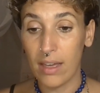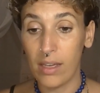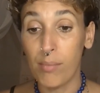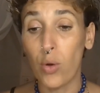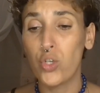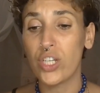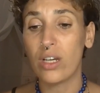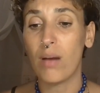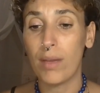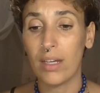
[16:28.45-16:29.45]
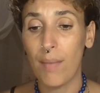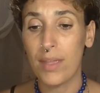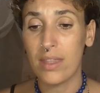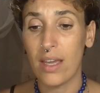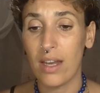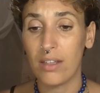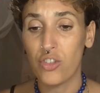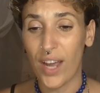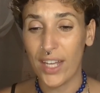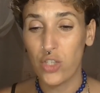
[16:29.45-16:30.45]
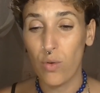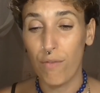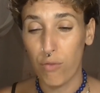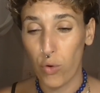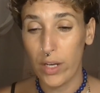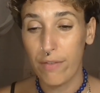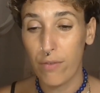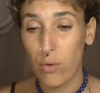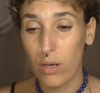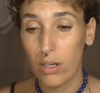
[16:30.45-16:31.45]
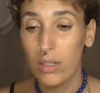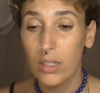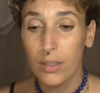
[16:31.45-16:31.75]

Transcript: emotion coming up that they are trying to avoid for,